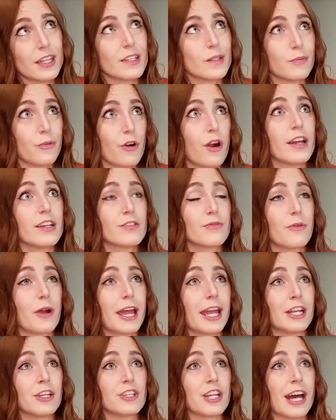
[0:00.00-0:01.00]
at this price
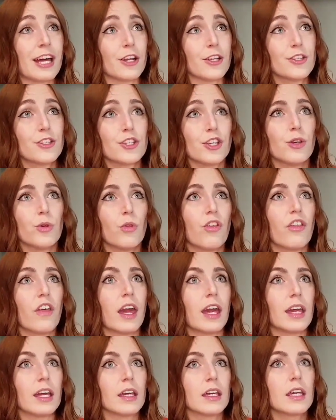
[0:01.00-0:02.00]
range, and I do
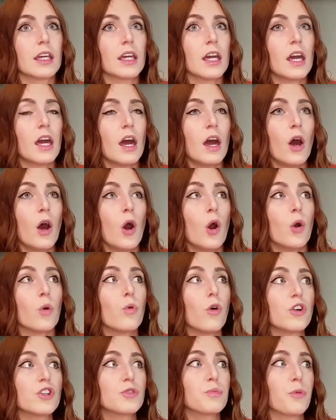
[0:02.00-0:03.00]
think
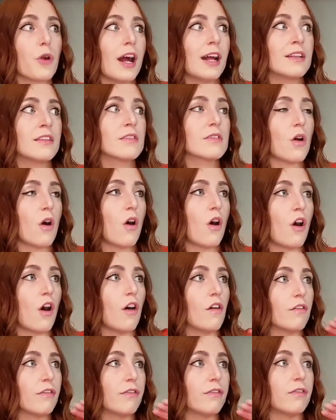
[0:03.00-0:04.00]
watch brands
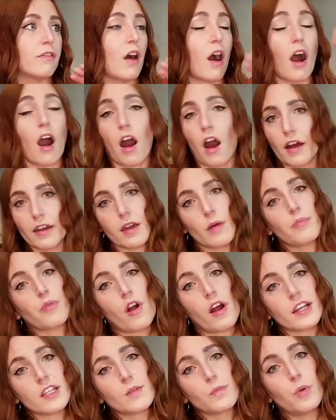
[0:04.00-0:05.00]
of a higher
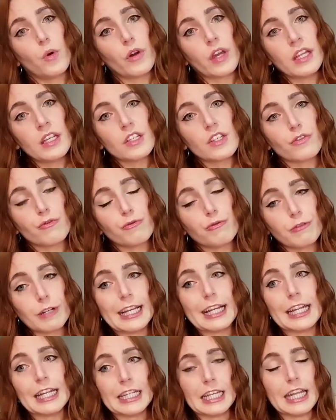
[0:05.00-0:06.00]
price point
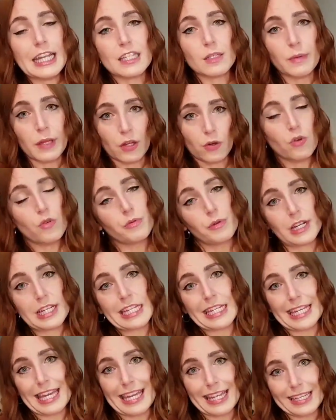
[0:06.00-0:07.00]
really need to be
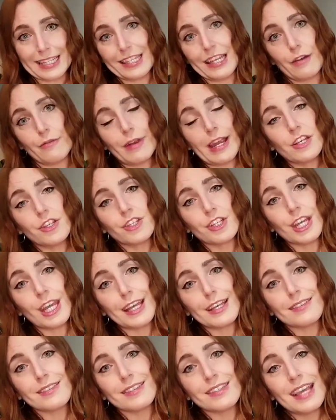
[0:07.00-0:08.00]
incorporating it into their
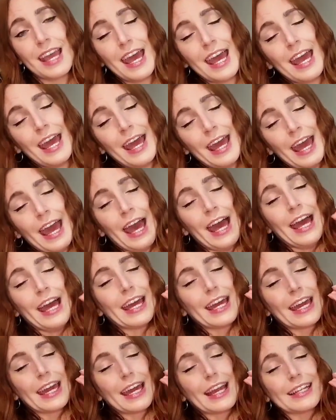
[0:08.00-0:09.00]
ranges,
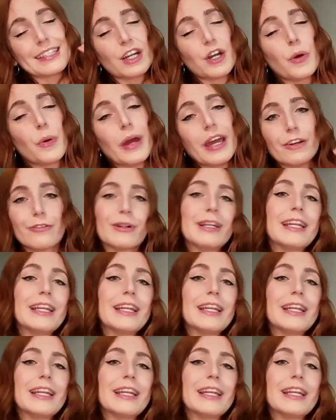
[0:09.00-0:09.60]
is a quick